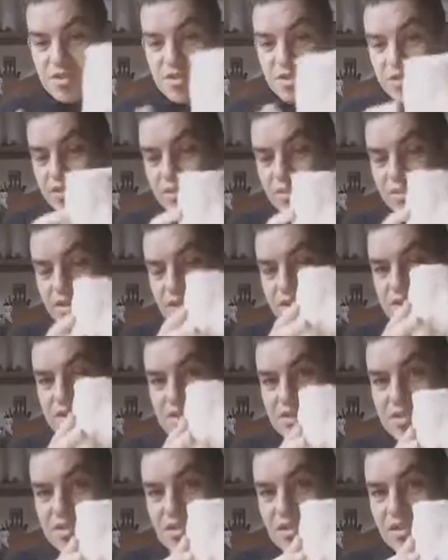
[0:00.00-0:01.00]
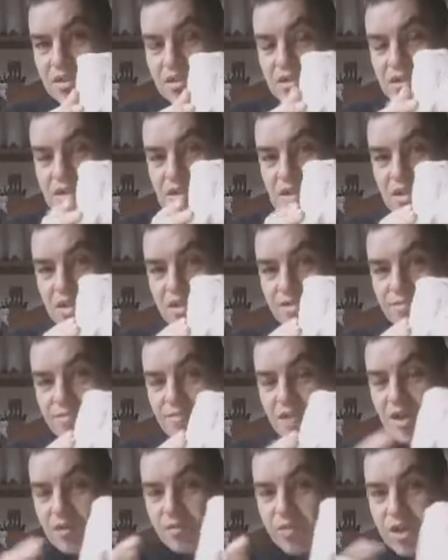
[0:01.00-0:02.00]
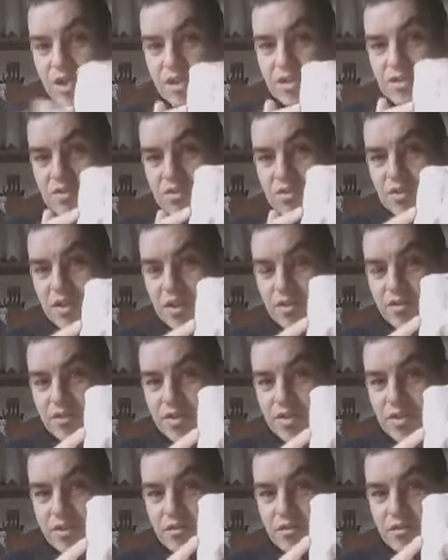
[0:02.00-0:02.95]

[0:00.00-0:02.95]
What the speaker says: it's I'm planning to cover it